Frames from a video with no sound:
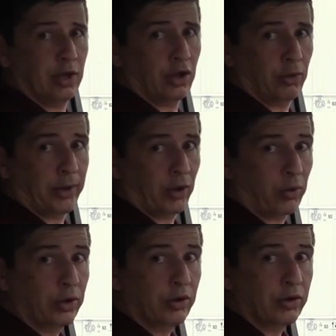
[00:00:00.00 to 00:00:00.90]
little bit
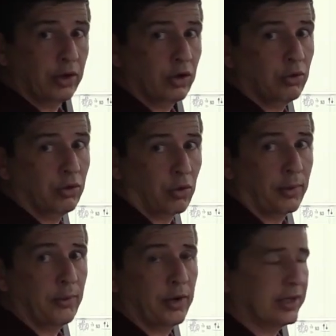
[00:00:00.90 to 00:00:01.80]
earlier than you
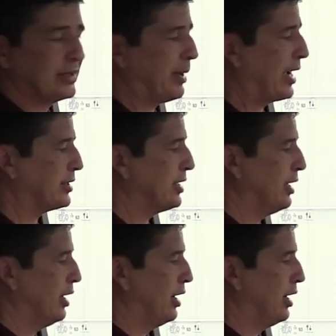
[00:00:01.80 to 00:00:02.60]
normally would expect.